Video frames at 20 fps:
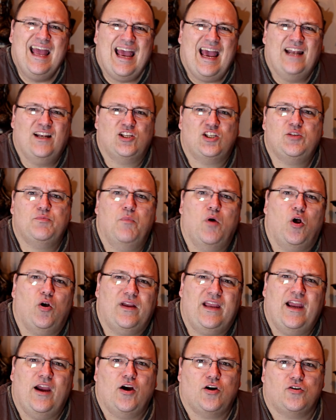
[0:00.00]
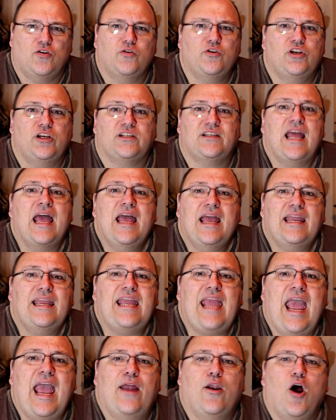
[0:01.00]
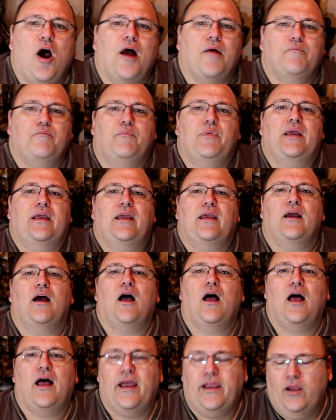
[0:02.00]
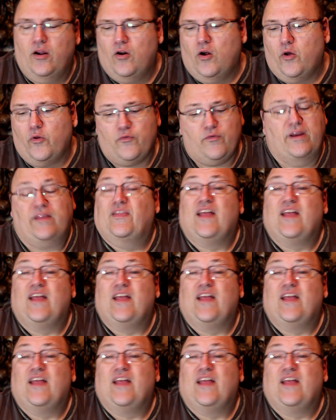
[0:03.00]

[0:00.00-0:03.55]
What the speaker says: and a small character just cannot be high in all three.